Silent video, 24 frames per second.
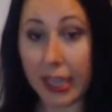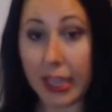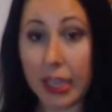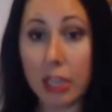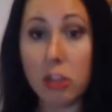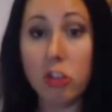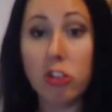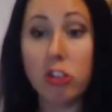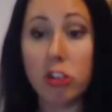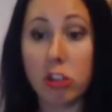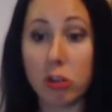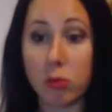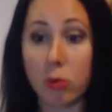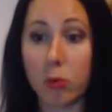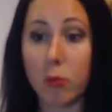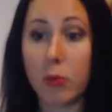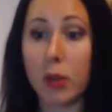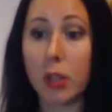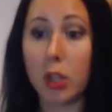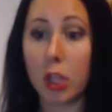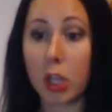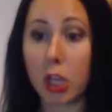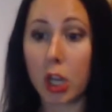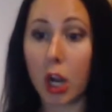into when
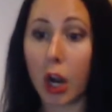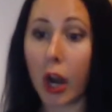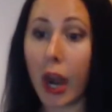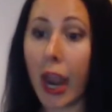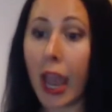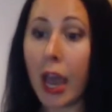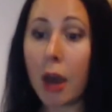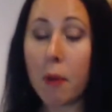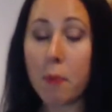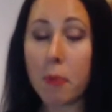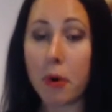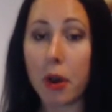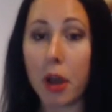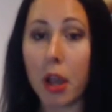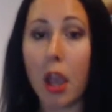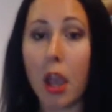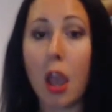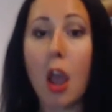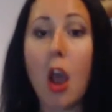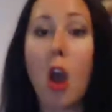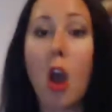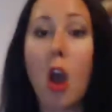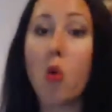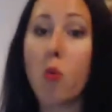we look at our output.
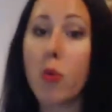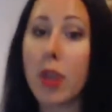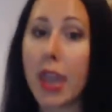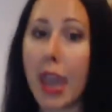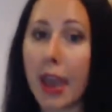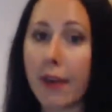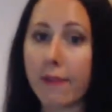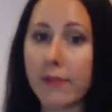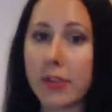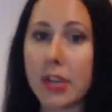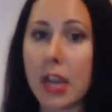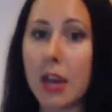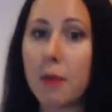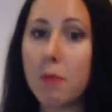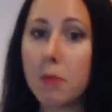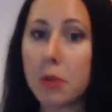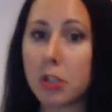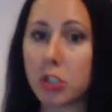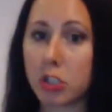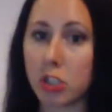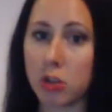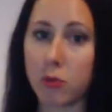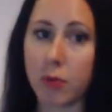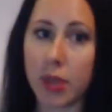We have
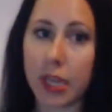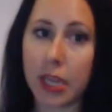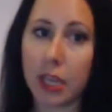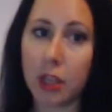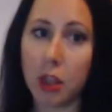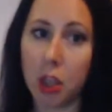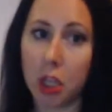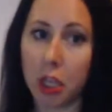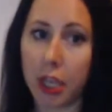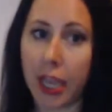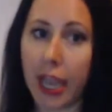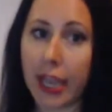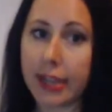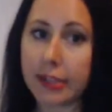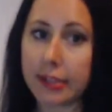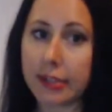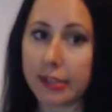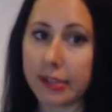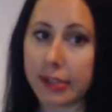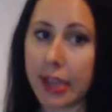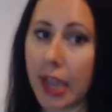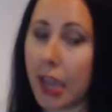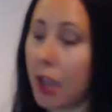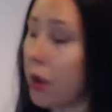numbers that we can look at to
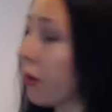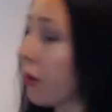say,